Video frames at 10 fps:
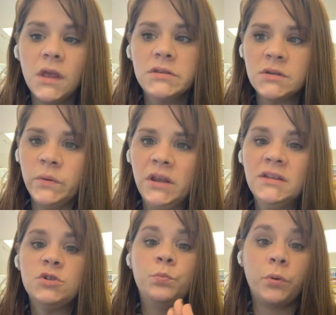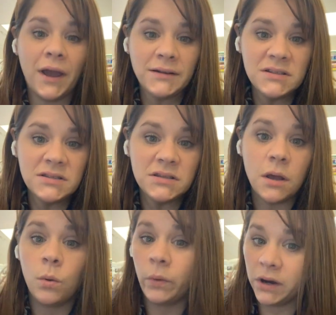So we need to practice
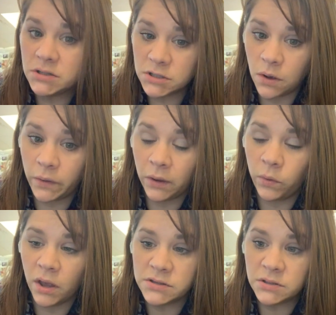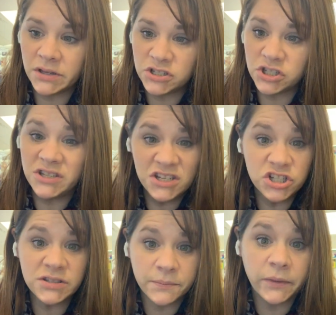where it's going. We also need to teach
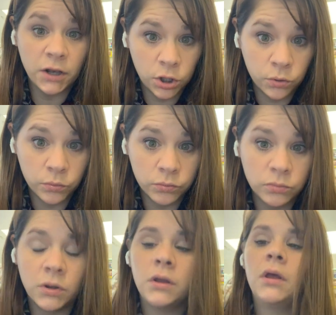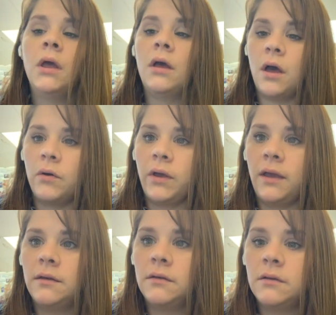it something new.
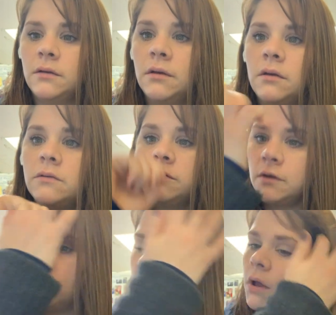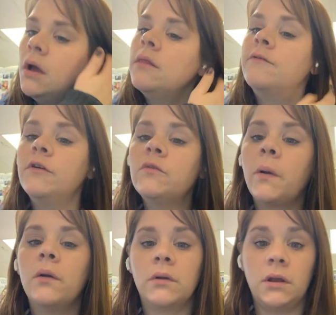Okay, so the first
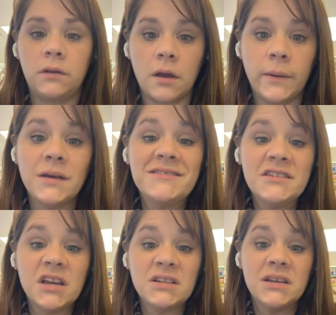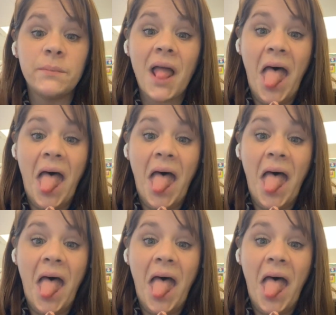part we're going to talk about is the tongue tip.